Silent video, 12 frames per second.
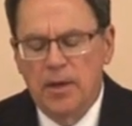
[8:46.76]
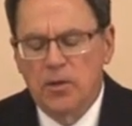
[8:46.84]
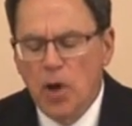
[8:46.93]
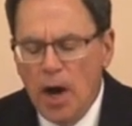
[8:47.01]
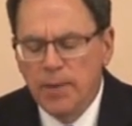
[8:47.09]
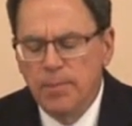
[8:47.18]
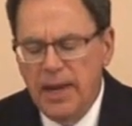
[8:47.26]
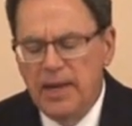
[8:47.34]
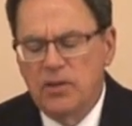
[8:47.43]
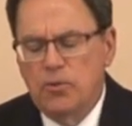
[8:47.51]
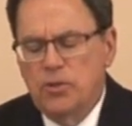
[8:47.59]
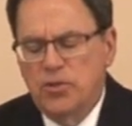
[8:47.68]
God made
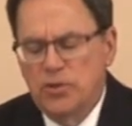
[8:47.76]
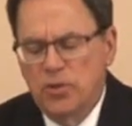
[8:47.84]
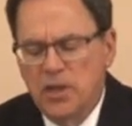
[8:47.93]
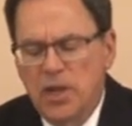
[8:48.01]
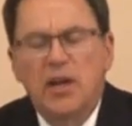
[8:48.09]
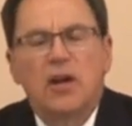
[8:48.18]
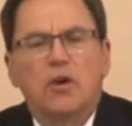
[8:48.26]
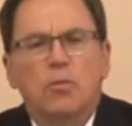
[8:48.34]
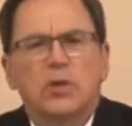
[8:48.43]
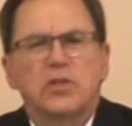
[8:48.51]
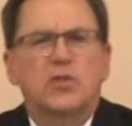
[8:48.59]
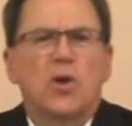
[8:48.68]
it crystal clear
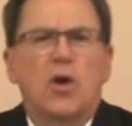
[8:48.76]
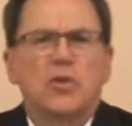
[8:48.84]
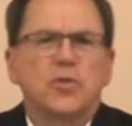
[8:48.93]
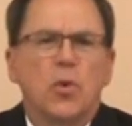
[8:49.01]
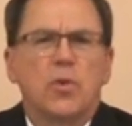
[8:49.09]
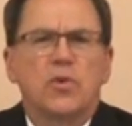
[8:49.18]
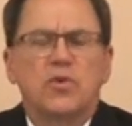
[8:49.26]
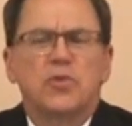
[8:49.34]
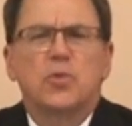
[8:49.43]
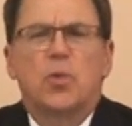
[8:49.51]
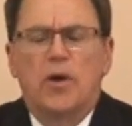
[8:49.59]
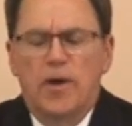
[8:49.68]
what Saul's
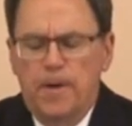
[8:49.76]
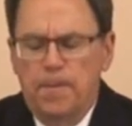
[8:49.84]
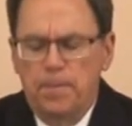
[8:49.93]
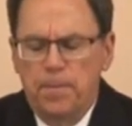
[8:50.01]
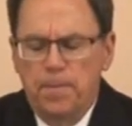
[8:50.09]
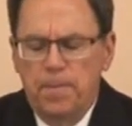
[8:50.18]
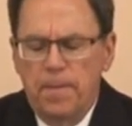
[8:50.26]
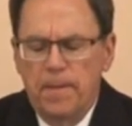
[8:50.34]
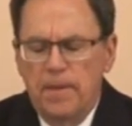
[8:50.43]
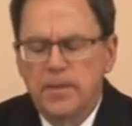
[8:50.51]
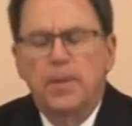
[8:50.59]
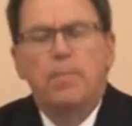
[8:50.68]
orders were.
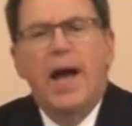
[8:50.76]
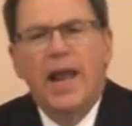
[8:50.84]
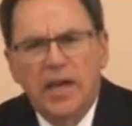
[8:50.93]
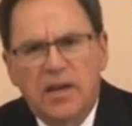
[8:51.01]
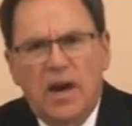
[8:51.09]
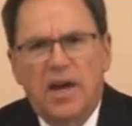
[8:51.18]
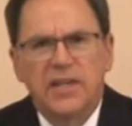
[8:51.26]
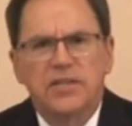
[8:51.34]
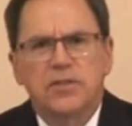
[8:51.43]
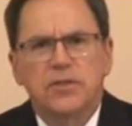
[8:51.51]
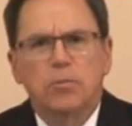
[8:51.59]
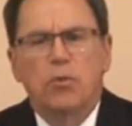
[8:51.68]
The
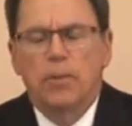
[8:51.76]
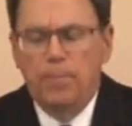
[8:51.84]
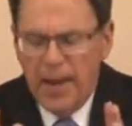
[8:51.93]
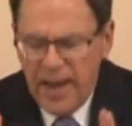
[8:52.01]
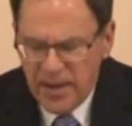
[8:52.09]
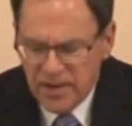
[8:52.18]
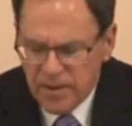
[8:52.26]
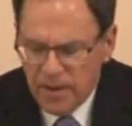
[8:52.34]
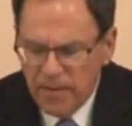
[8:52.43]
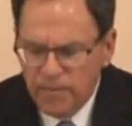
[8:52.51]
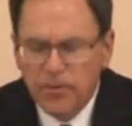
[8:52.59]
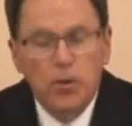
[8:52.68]
Amalekites were a band
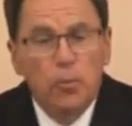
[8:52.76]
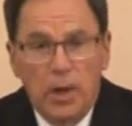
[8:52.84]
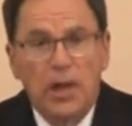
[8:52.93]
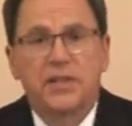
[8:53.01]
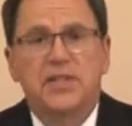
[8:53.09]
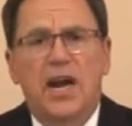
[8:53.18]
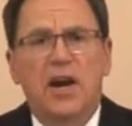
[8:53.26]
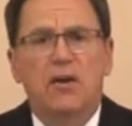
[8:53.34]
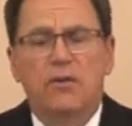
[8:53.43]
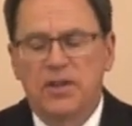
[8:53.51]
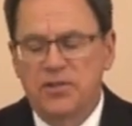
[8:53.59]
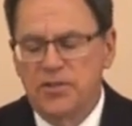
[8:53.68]
of guerrilla
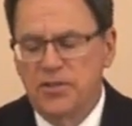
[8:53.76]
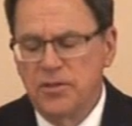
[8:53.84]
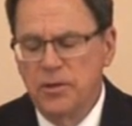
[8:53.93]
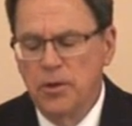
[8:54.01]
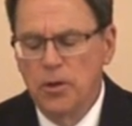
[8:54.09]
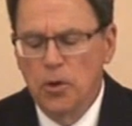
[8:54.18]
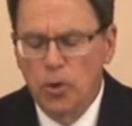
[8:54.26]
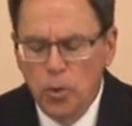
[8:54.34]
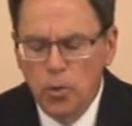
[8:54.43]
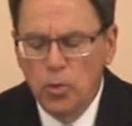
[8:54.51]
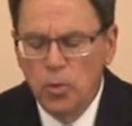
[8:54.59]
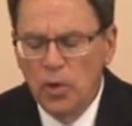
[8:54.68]
terrorists
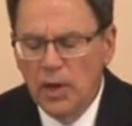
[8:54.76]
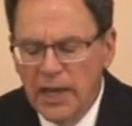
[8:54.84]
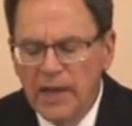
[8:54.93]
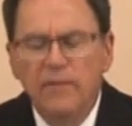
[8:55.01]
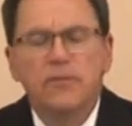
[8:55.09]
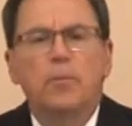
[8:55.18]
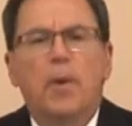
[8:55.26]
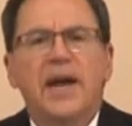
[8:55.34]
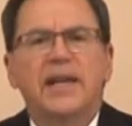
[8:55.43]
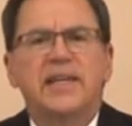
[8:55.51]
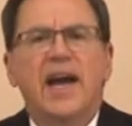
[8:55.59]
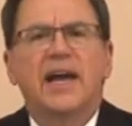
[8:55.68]
who lived by
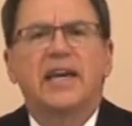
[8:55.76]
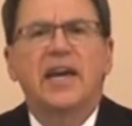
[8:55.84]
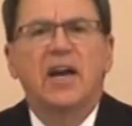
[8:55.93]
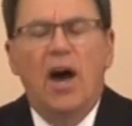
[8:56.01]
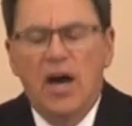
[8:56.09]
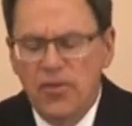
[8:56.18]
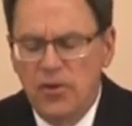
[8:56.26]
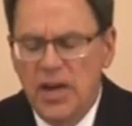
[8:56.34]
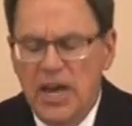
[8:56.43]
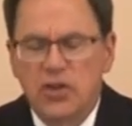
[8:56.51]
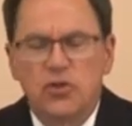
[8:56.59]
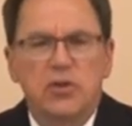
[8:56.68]
attacking other
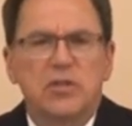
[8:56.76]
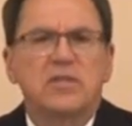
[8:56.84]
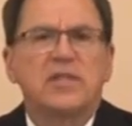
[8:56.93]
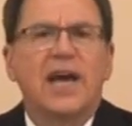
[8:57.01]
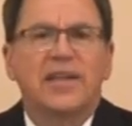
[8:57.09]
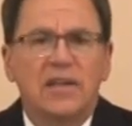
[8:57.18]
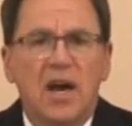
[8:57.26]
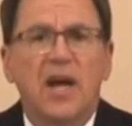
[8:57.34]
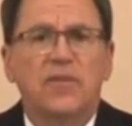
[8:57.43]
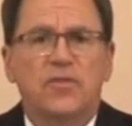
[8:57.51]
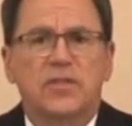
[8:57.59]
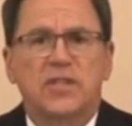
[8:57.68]
nations and
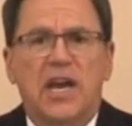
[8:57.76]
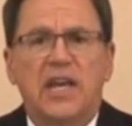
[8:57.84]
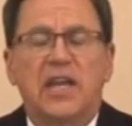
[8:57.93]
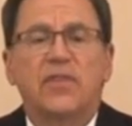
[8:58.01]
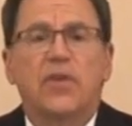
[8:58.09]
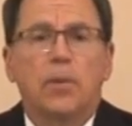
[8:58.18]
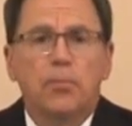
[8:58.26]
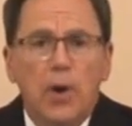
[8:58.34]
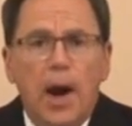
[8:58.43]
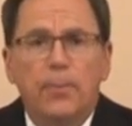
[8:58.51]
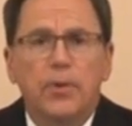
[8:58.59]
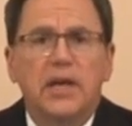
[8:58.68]
confiscating their
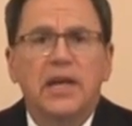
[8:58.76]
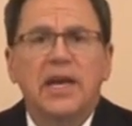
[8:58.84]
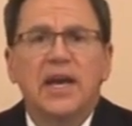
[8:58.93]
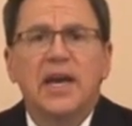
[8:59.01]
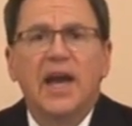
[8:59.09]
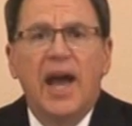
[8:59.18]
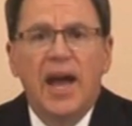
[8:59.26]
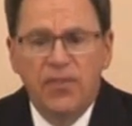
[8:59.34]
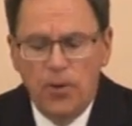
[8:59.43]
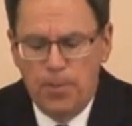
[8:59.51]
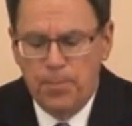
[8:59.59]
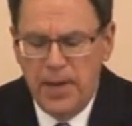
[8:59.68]
property and
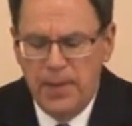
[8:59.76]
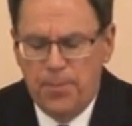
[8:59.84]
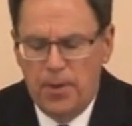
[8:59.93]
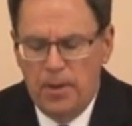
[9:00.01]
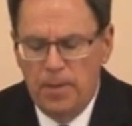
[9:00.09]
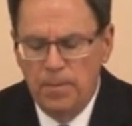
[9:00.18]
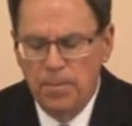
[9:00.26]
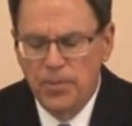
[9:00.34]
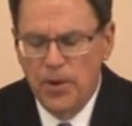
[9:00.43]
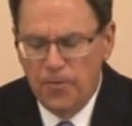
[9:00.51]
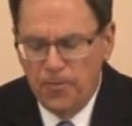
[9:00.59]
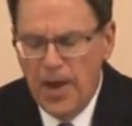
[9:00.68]
their people,
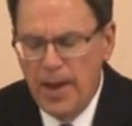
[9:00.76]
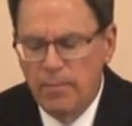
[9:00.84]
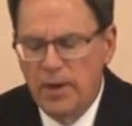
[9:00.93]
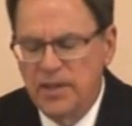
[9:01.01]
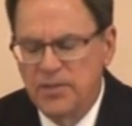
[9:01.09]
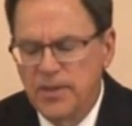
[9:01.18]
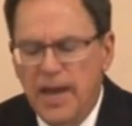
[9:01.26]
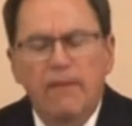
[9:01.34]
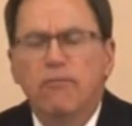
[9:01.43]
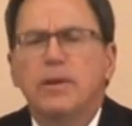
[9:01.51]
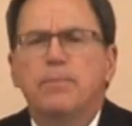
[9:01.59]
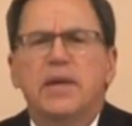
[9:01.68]
their families.
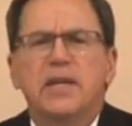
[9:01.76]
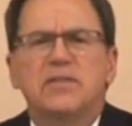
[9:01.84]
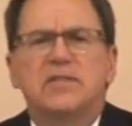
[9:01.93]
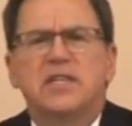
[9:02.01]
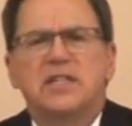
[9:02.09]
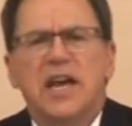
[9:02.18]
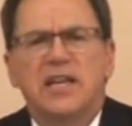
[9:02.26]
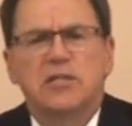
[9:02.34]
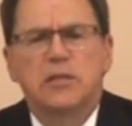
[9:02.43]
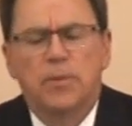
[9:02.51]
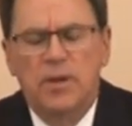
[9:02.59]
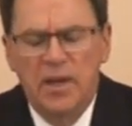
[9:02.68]
Every bit as
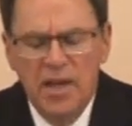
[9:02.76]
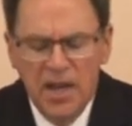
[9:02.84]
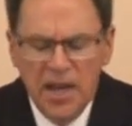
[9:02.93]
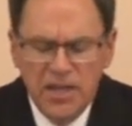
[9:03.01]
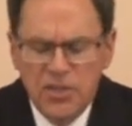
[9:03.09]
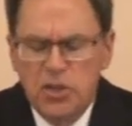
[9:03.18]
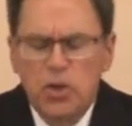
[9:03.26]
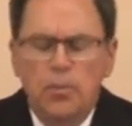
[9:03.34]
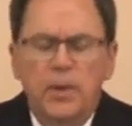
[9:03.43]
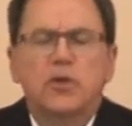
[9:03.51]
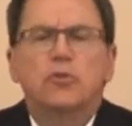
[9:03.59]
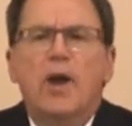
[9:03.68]
detestable as
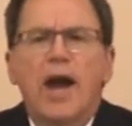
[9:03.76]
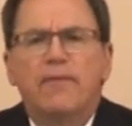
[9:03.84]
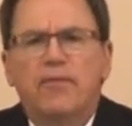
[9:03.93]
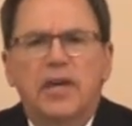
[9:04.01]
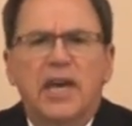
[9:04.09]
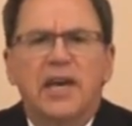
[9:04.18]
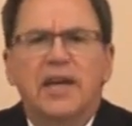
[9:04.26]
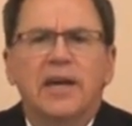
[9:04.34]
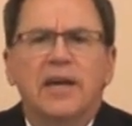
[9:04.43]
human trafficking